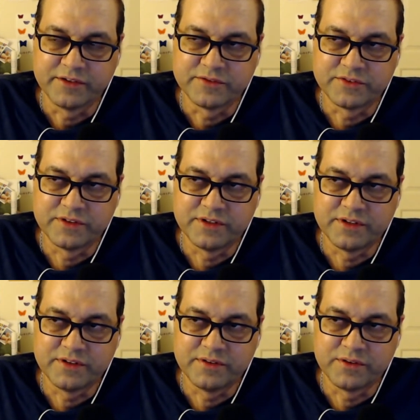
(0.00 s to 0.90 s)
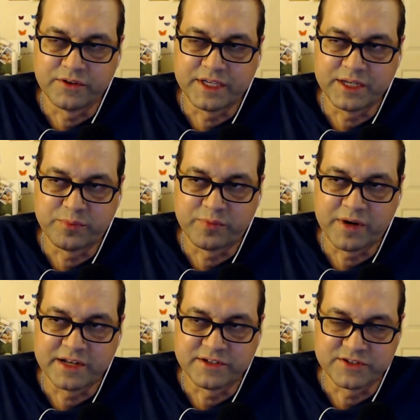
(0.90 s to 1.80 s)
just looking at
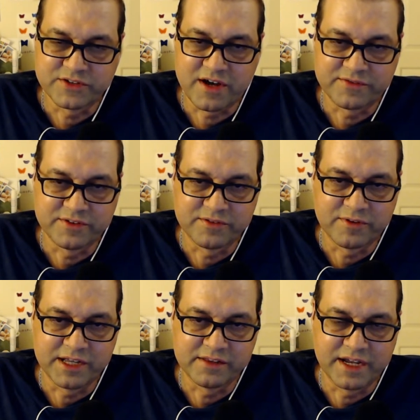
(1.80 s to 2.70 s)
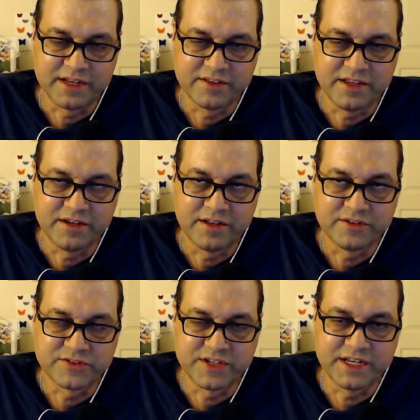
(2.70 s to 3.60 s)
proprietary software in the right light, and
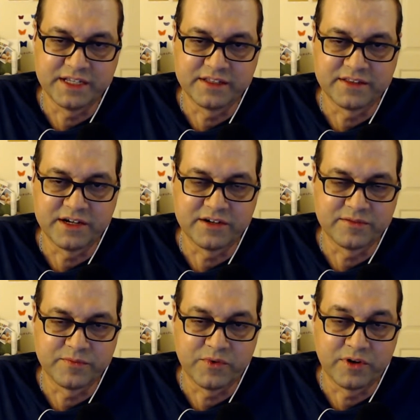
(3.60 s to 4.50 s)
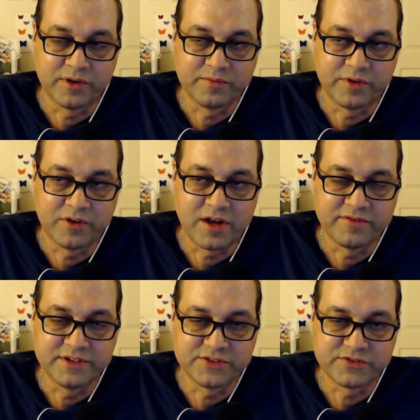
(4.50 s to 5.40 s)
understanding that there are a lot of
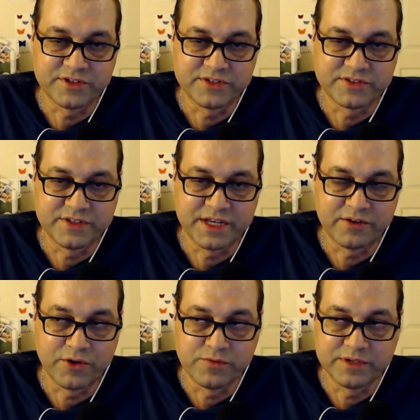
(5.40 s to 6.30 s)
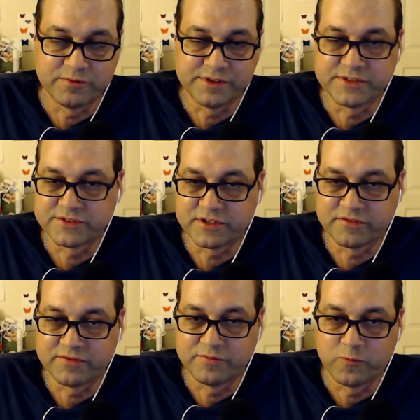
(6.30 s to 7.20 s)
industries that are only really
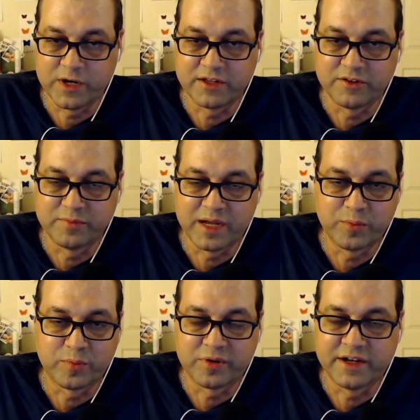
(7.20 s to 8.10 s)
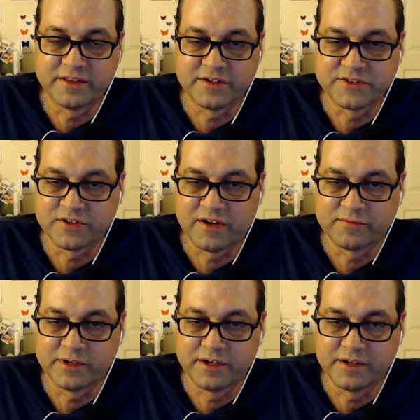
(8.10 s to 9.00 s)
served well by proprietary
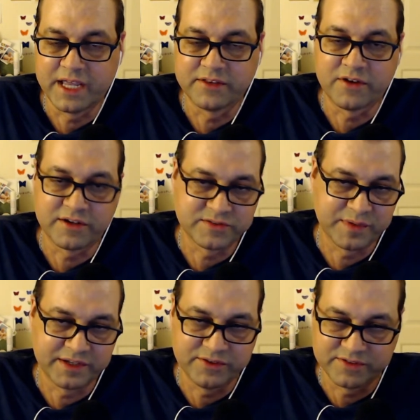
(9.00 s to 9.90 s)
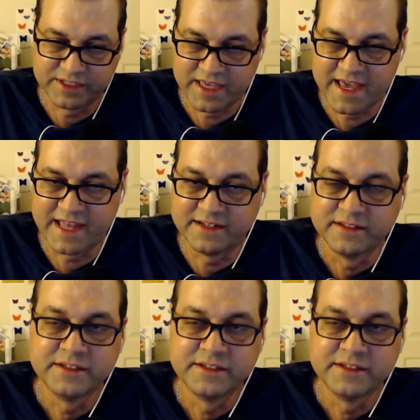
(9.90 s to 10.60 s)
software. And Nate talks about using CAD